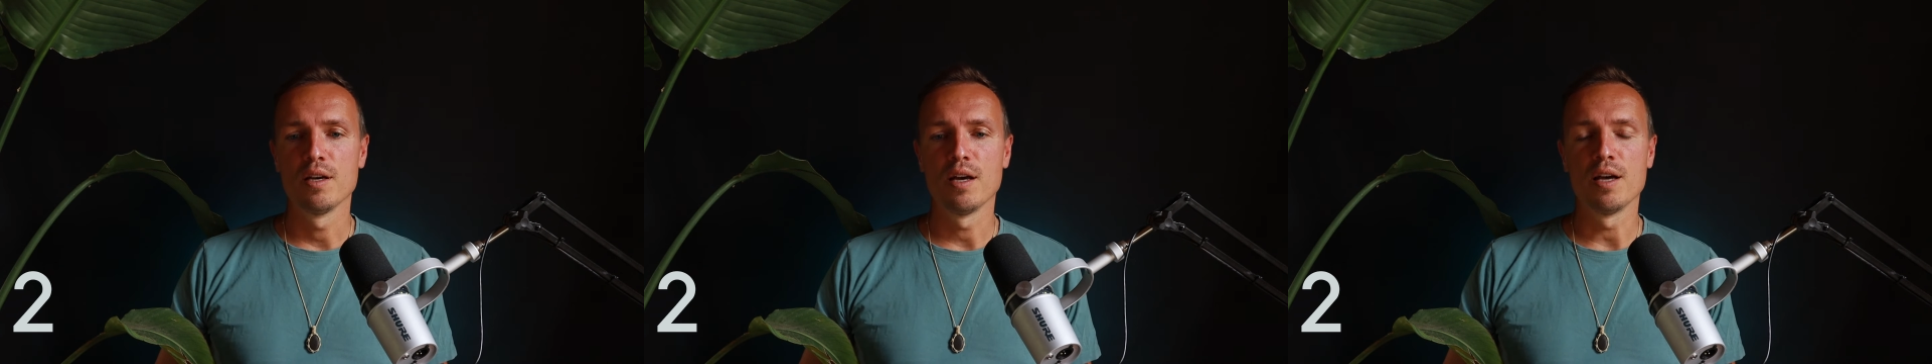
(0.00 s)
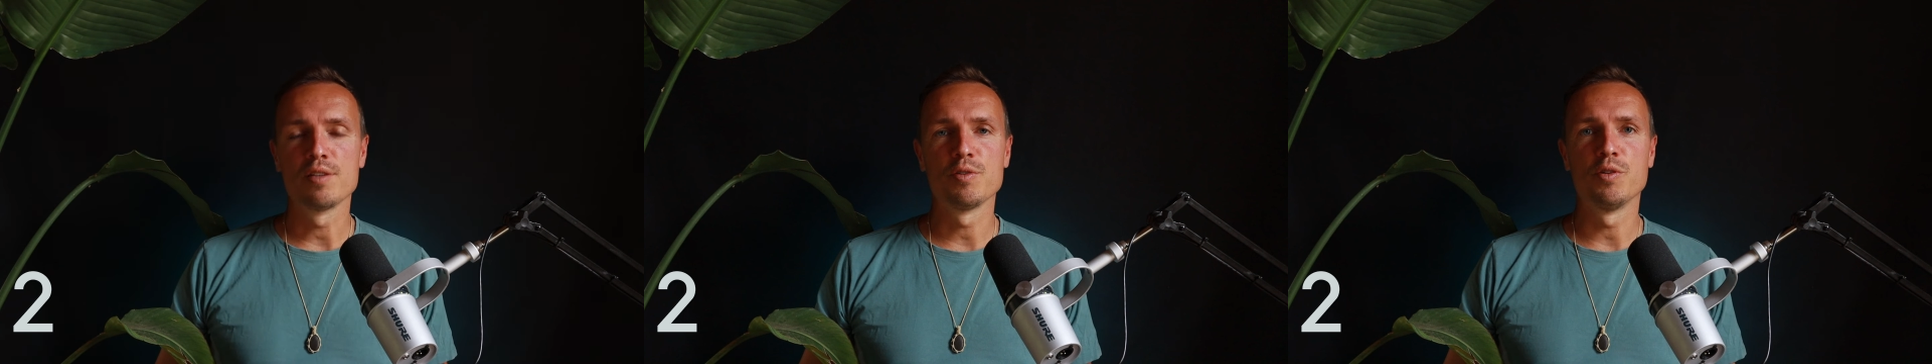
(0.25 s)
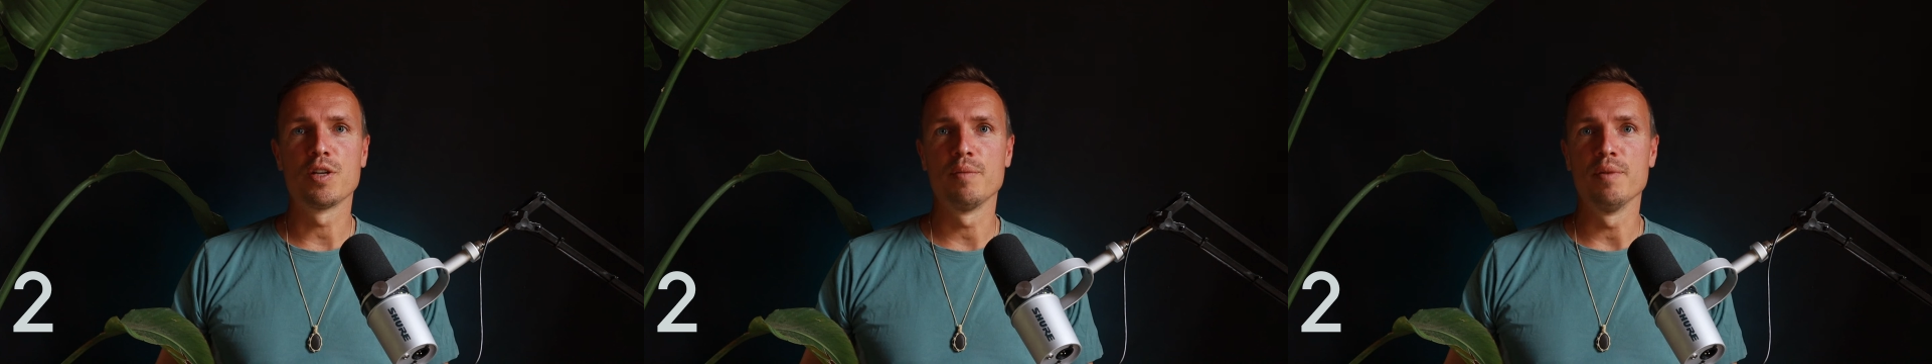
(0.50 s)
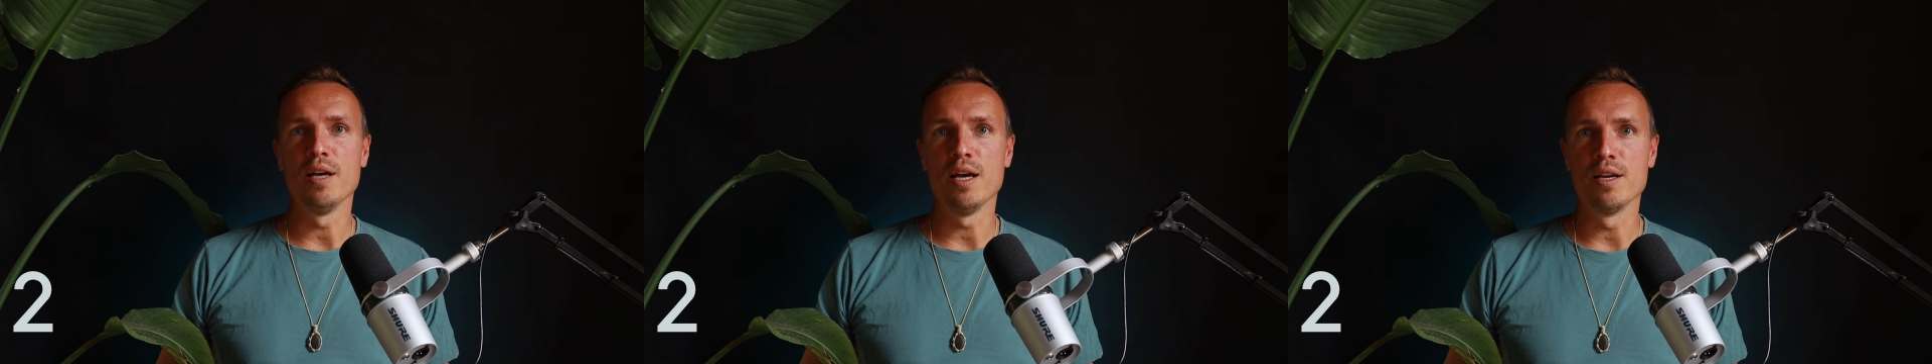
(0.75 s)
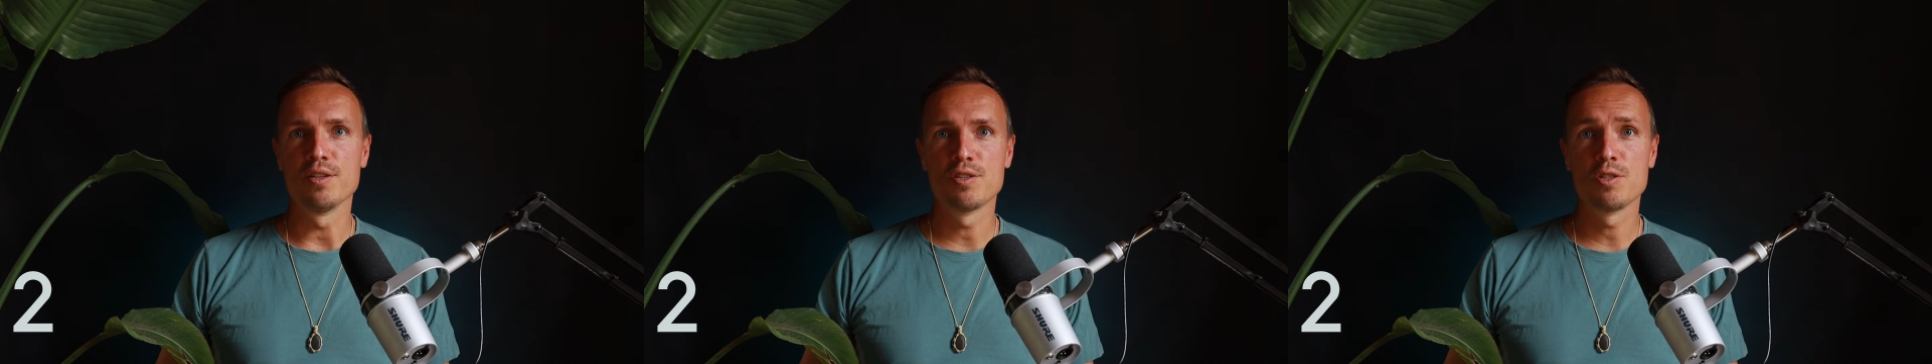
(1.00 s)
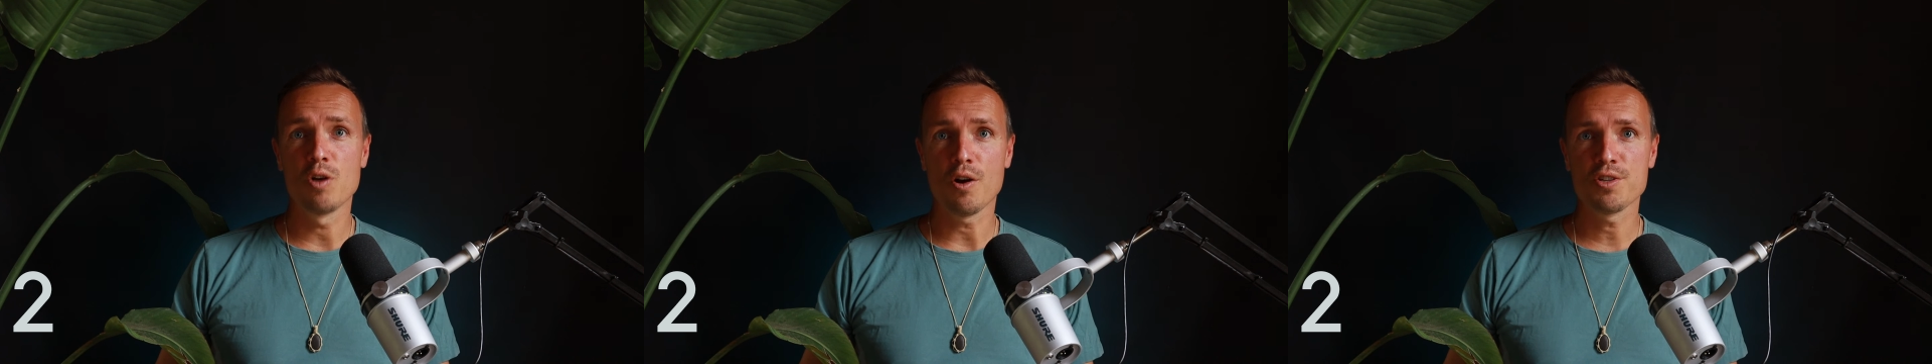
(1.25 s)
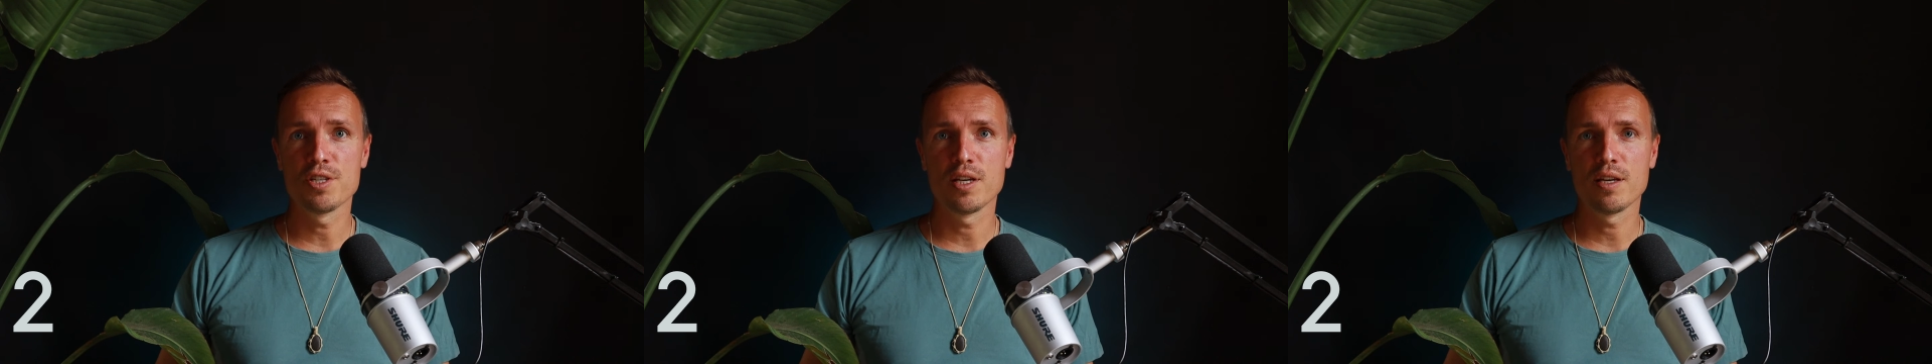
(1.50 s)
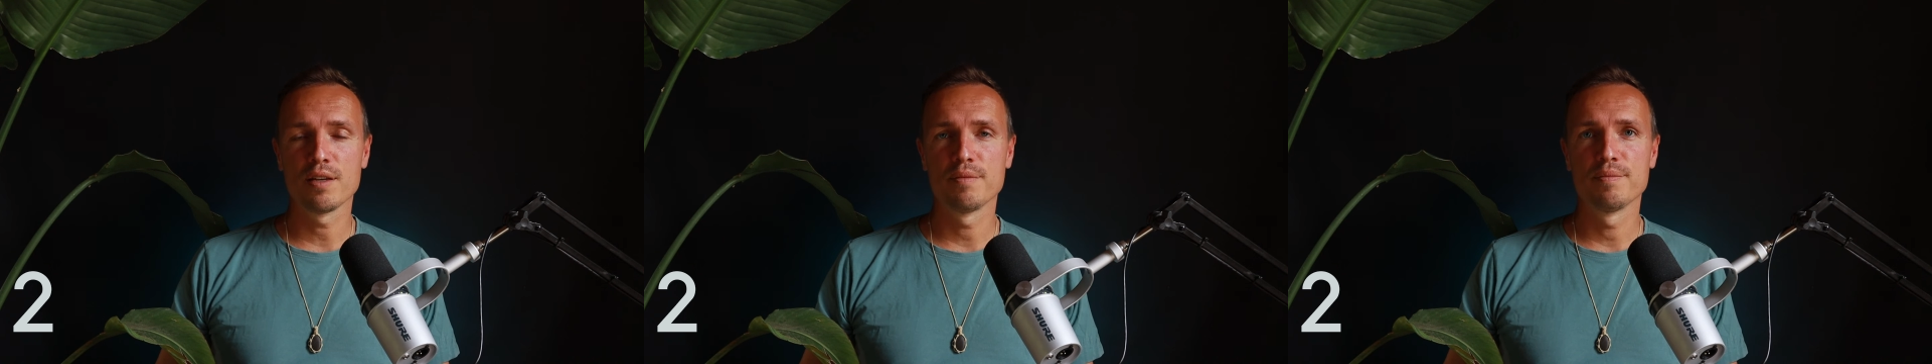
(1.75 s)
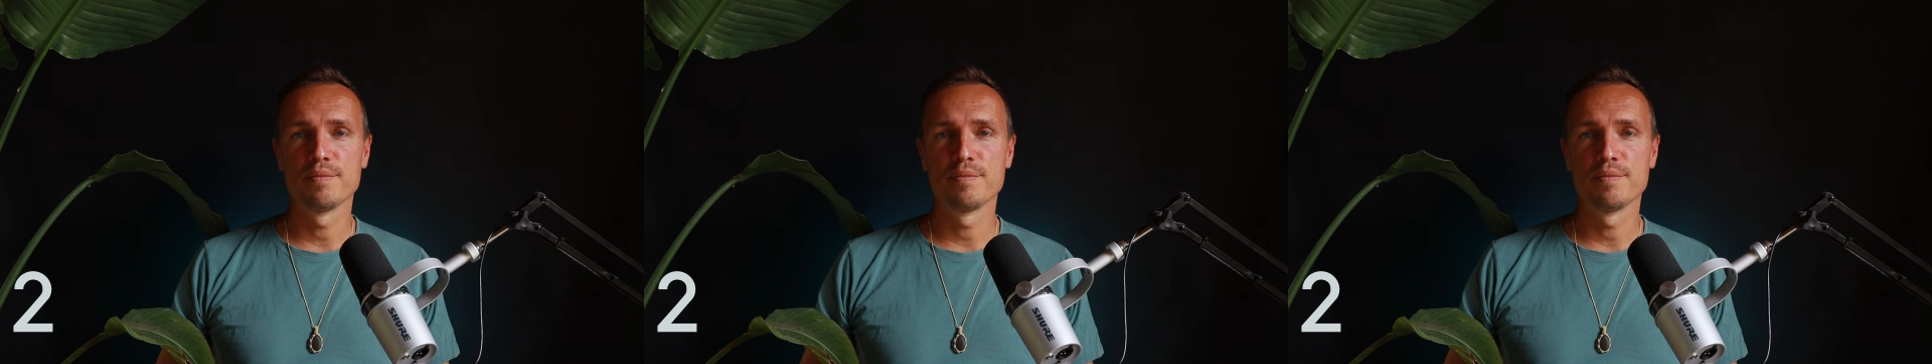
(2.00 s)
I saw them as toxic,